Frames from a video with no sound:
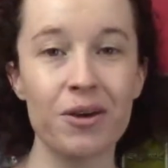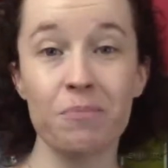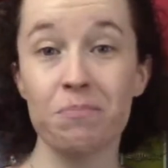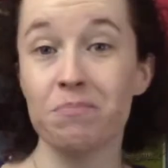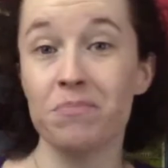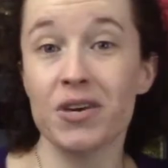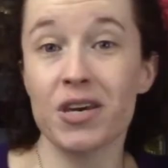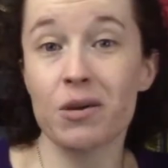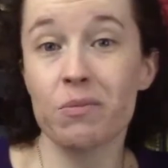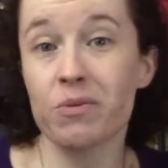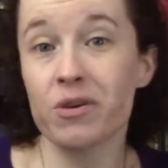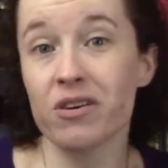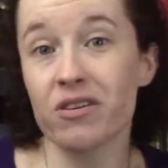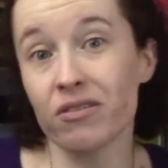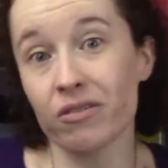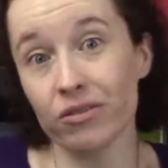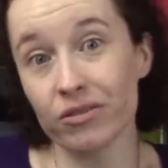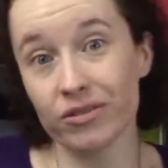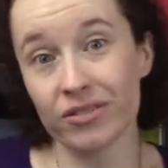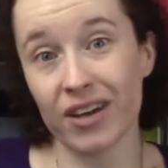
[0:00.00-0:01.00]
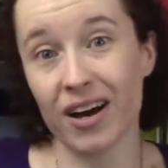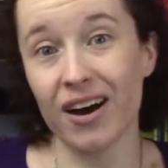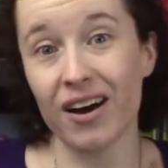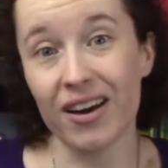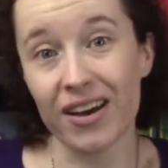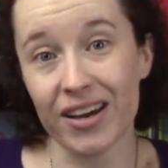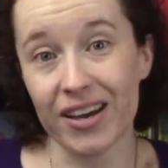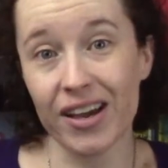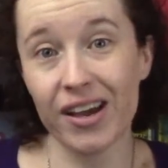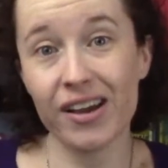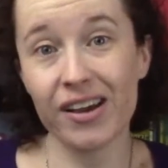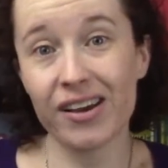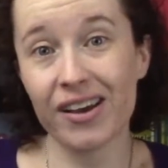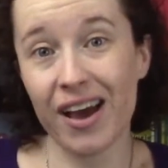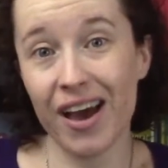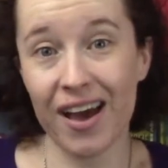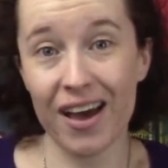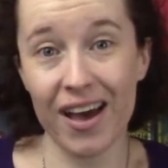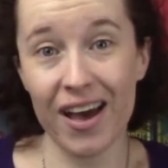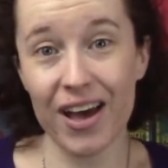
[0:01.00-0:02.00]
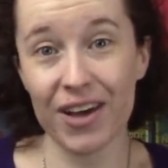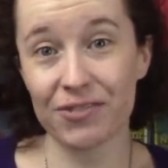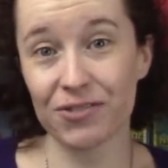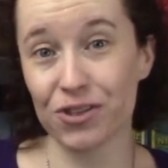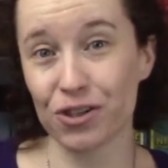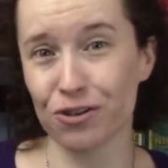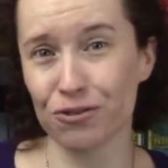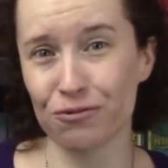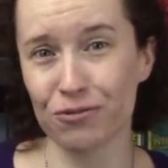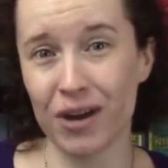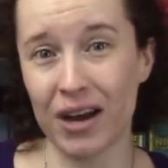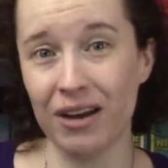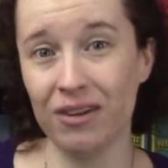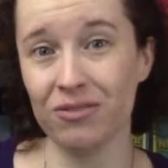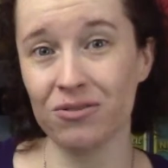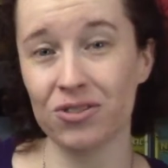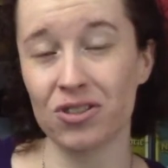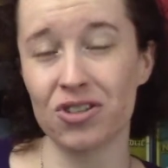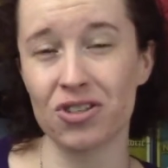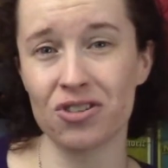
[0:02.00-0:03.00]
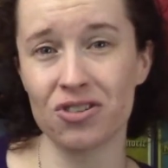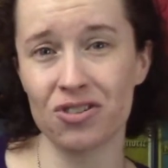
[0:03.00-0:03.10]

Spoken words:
Maybe you'll die after round